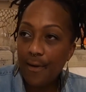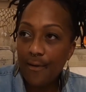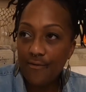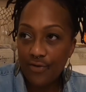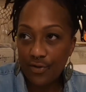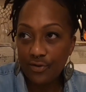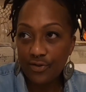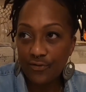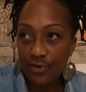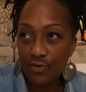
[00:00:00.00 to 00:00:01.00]
for those
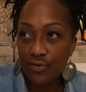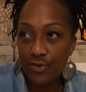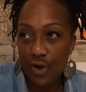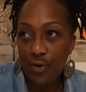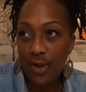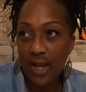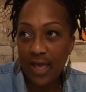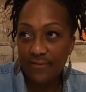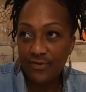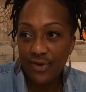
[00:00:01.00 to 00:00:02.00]
of you who know and
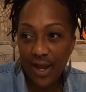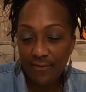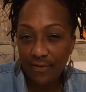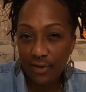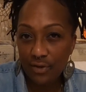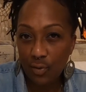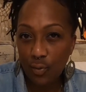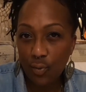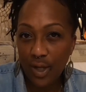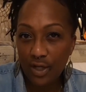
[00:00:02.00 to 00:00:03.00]
have traveled,
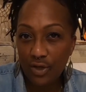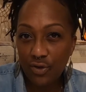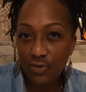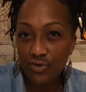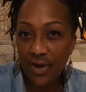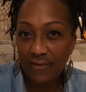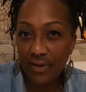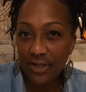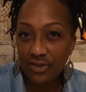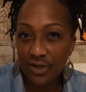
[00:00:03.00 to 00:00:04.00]
when you travel
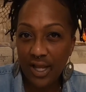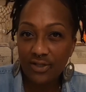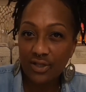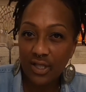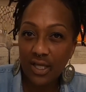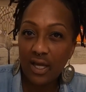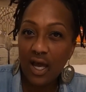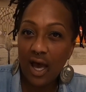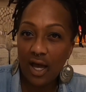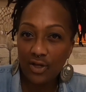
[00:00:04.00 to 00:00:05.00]
internationally,
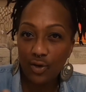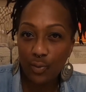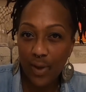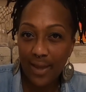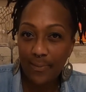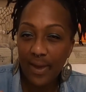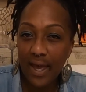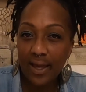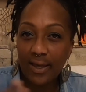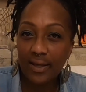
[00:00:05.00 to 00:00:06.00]
on your way
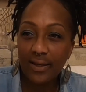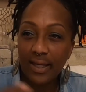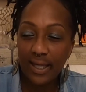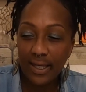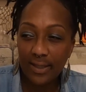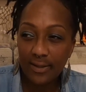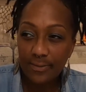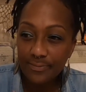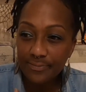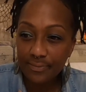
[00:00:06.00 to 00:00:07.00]
back in
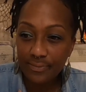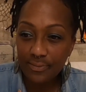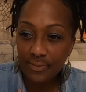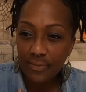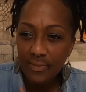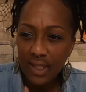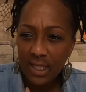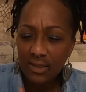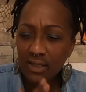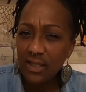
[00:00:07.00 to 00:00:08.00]

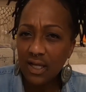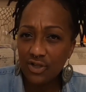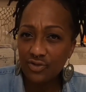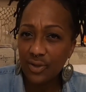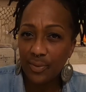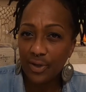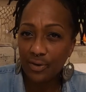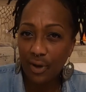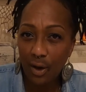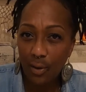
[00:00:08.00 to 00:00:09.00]
to the country where you
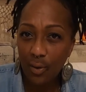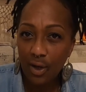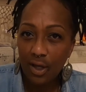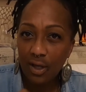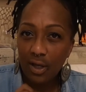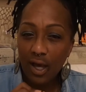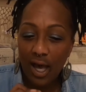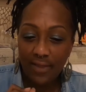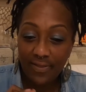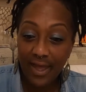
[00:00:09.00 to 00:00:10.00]
go,
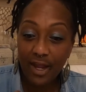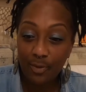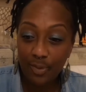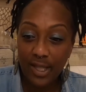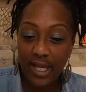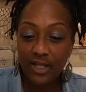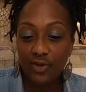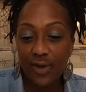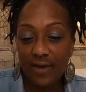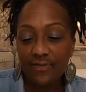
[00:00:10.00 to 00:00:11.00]
on the airplane, you
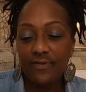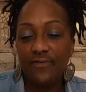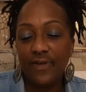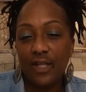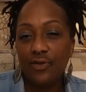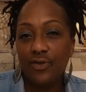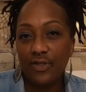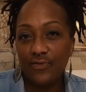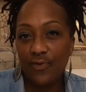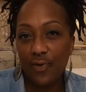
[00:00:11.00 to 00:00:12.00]
have to fill out
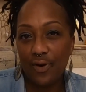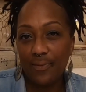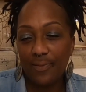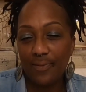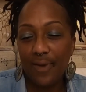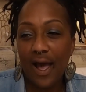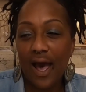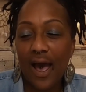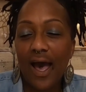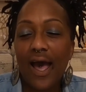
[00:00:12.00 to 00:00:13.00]
this form.
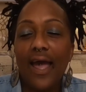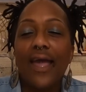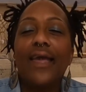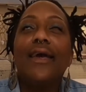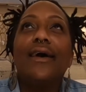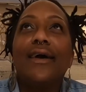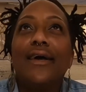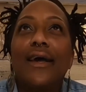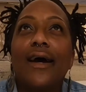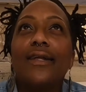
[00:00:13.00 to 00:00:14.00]
I
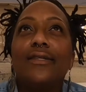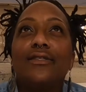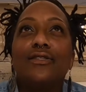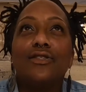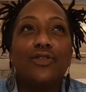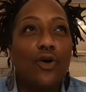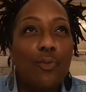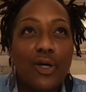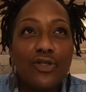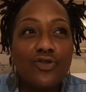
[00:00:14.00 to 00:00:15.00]
got in so
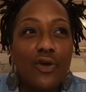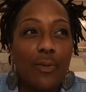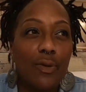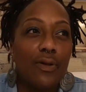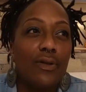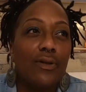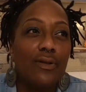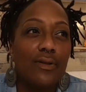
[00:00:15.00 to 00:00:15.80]
much trouble,